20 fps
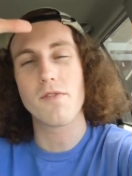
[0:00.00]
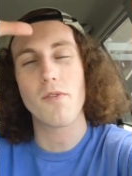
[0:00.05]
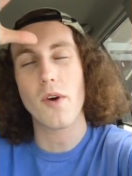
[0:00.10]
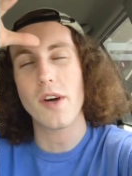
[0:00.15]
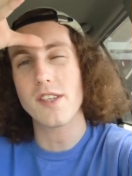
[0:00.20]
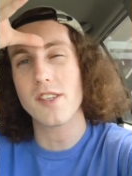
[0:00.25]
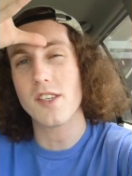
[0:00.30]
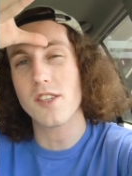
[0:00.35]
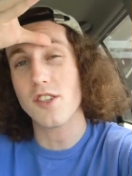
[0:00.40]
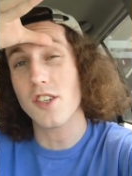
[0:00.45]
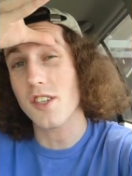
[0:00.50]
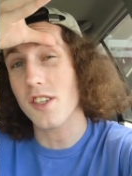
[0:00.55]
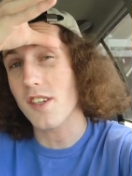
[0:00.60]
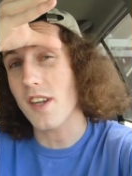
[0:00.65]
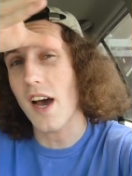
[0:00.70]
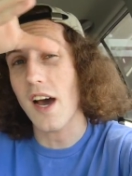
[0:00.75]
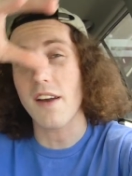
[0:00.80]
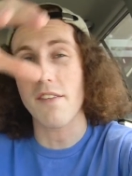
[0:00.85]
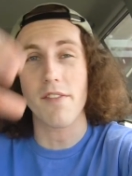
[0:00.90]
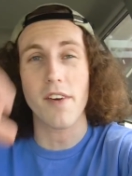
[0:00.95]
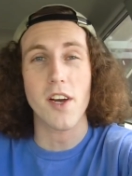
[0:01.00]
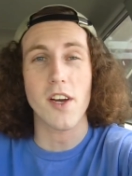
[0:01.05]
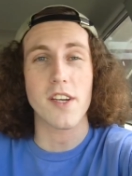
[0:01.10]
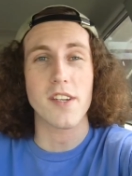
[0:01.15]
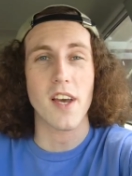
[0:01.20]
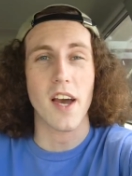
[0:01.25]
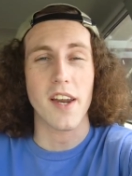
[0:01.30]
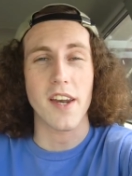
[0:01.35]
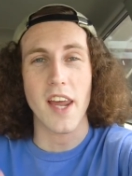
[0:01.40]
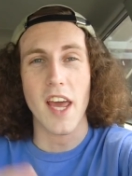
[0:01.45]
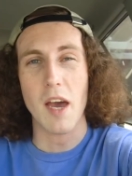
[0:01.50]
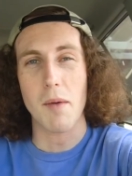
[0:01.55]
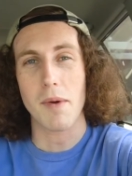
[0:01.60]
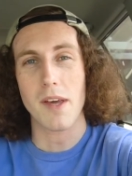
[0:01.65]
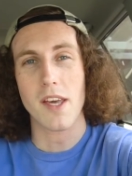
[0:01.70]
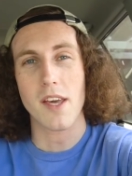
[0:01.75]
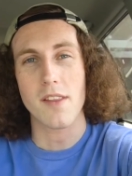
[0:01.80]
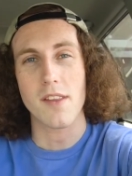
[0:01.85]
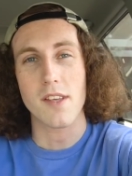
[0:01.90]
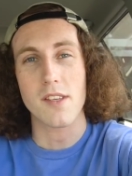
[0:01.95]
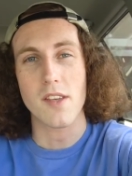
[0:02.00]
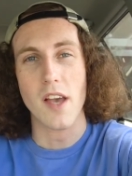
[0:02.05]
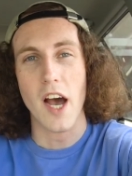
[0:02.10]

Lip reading: voice is just not very dynamic in this